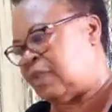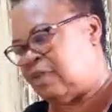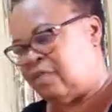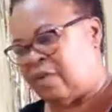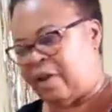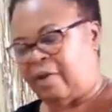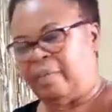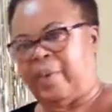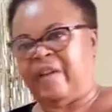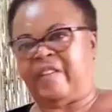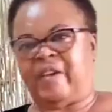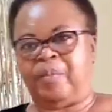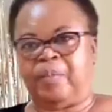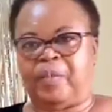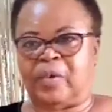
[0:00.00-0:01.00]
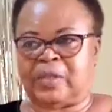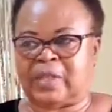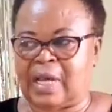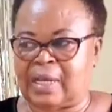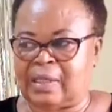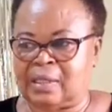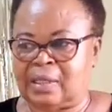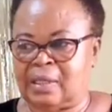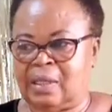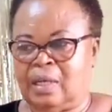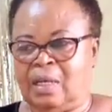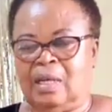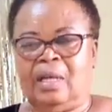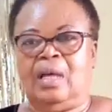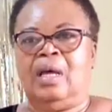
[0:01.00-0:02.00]
Very, very important.
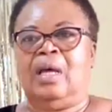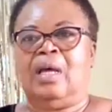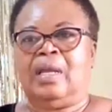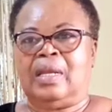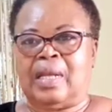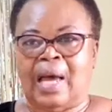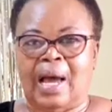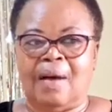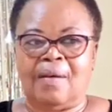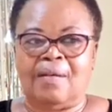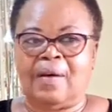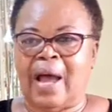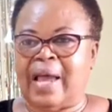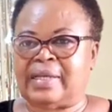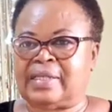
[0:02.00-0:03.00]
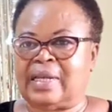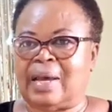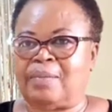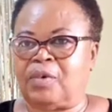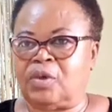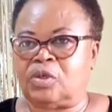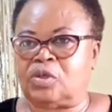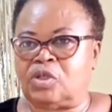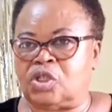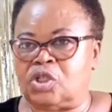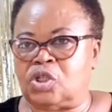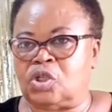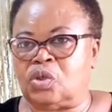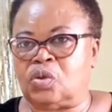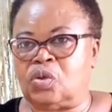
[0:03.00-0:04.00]
Now I said I'm going to
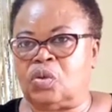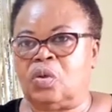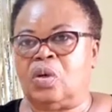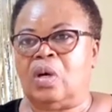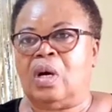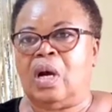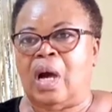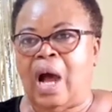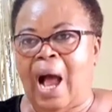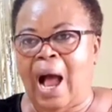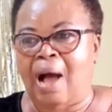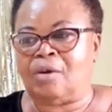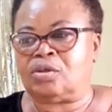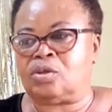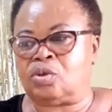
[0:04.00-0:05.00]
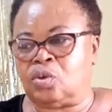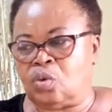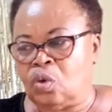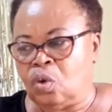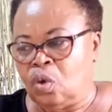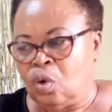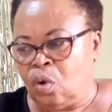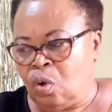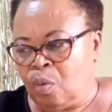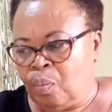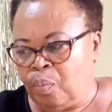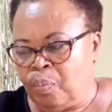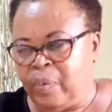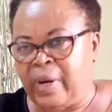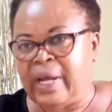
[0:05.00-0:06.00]
teach you how to
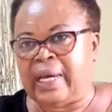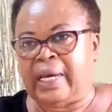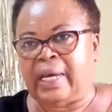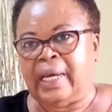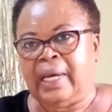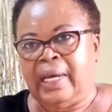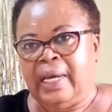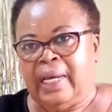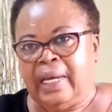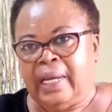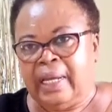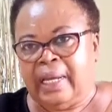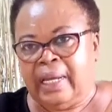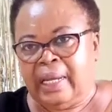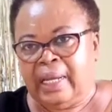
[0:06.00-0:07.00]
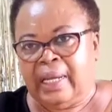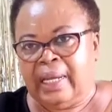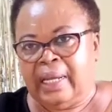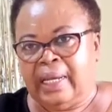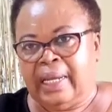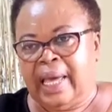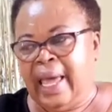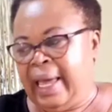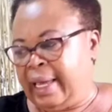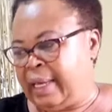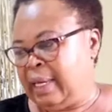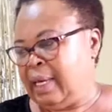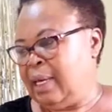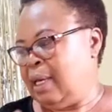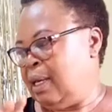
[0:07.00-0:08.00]
break the egg.
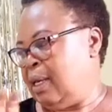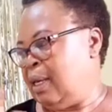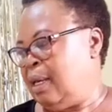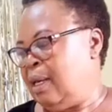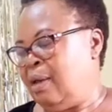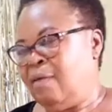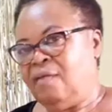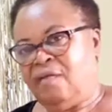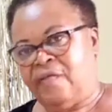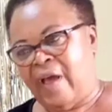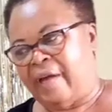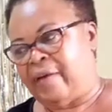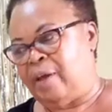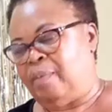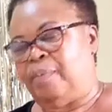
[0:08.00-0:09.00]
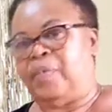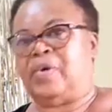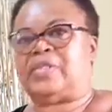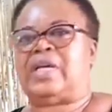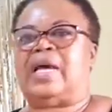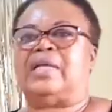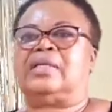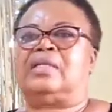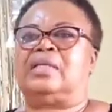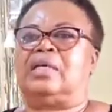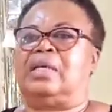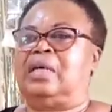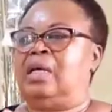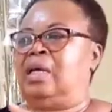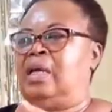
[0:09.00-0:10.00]
Very important.
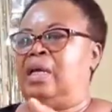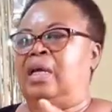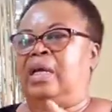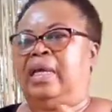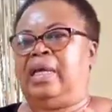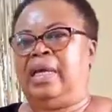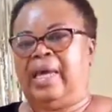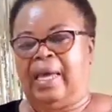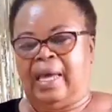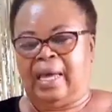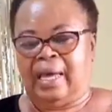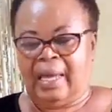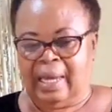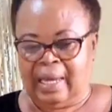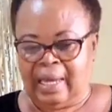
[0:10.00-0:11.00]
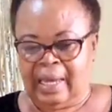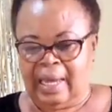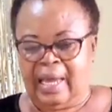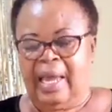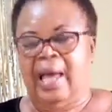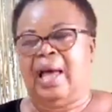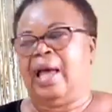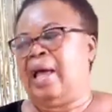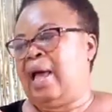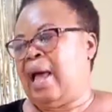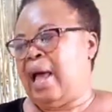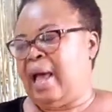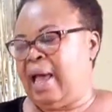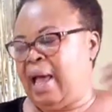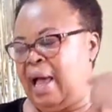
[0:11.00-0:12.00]
Here
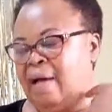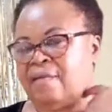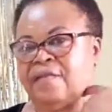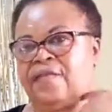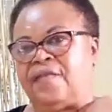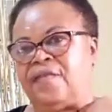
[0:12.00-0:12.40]
I have